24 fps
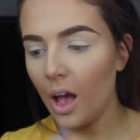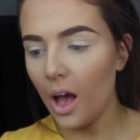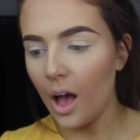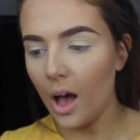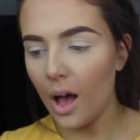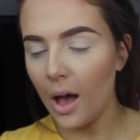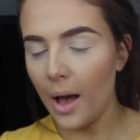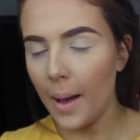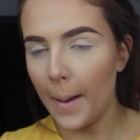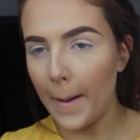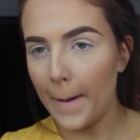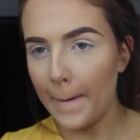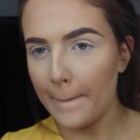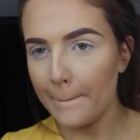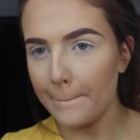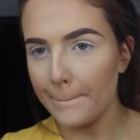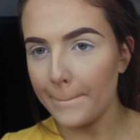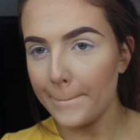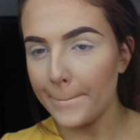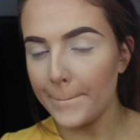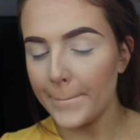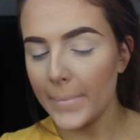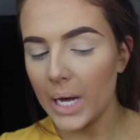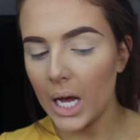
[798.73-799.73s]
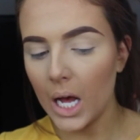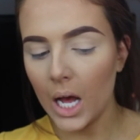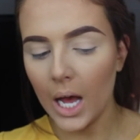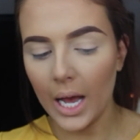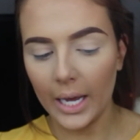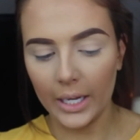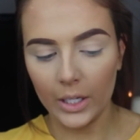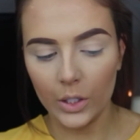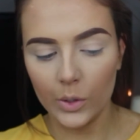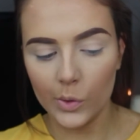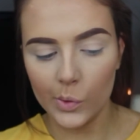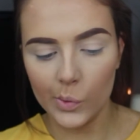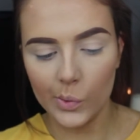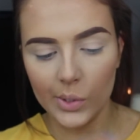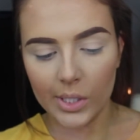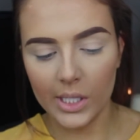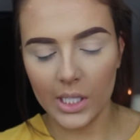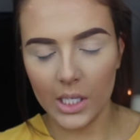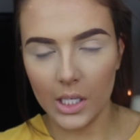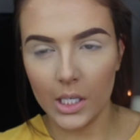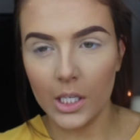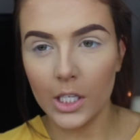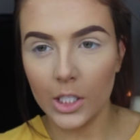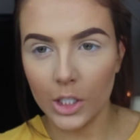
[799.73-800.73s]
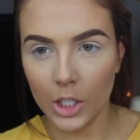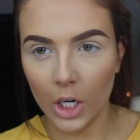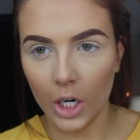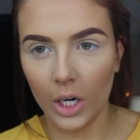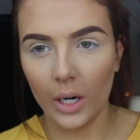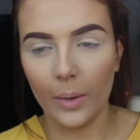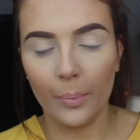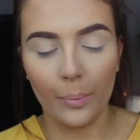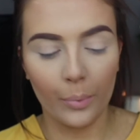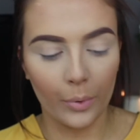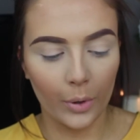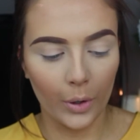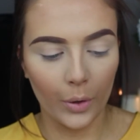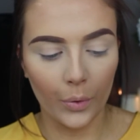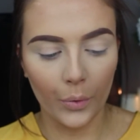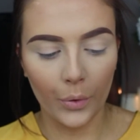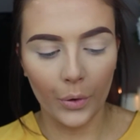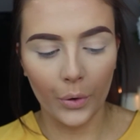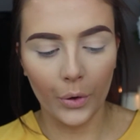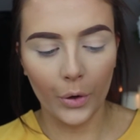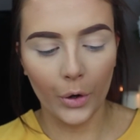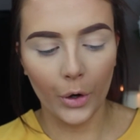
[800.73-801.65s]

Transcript: I use the Tarte Pro